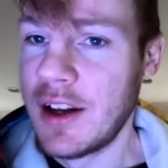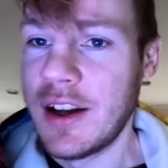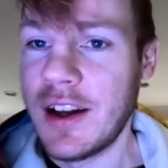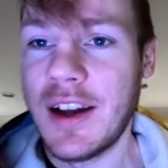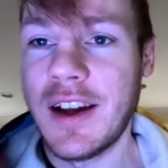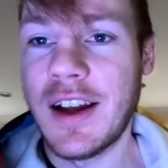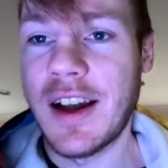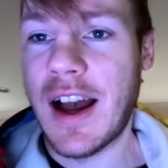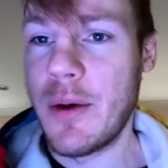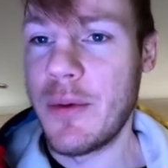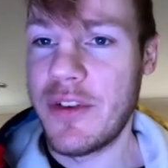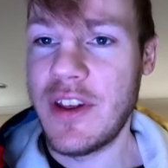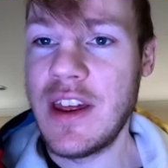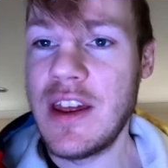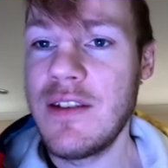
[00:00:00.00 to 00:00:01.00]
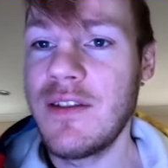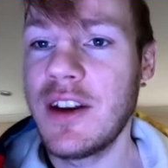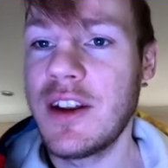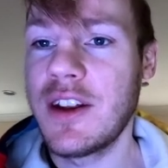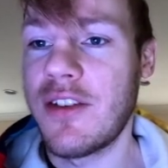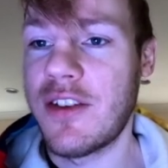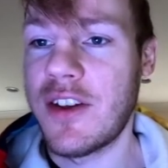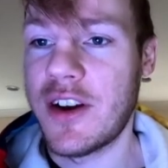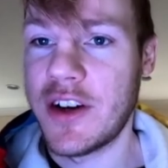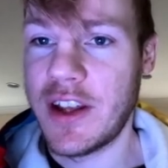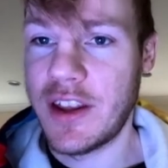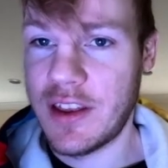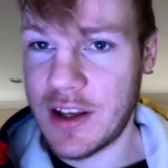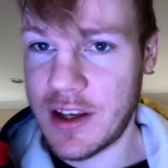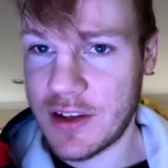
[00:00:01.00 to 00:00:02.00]
I was even considering
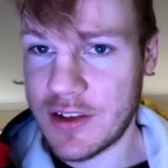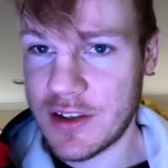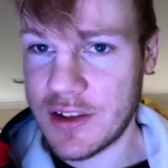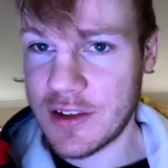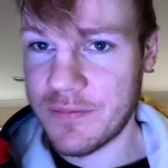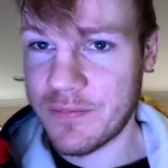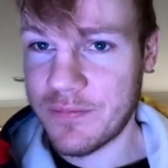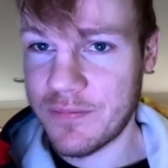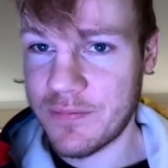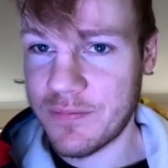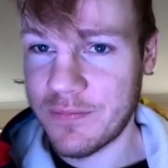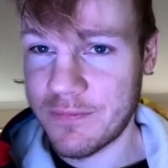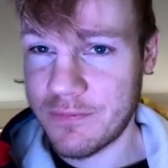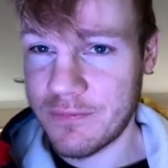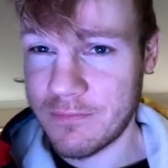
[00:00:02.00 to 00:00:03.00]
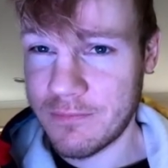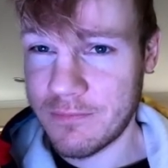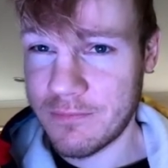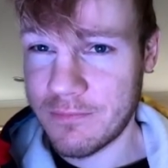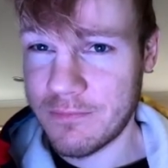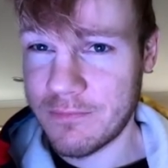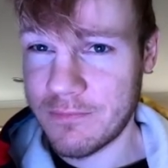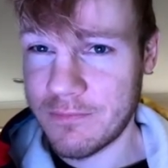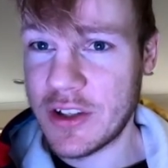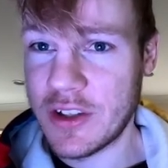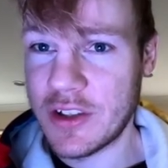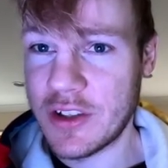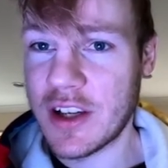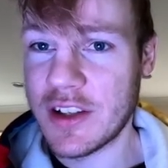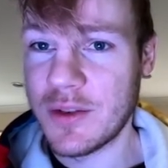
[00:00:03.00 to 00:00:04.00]
this, but it just
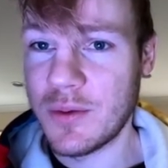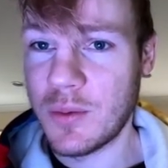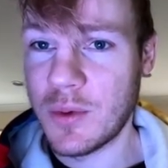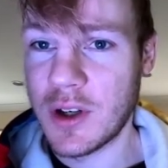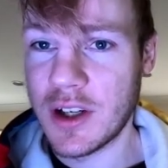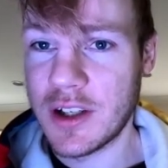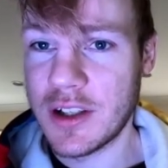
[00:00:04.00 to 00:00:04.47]
doesn't work.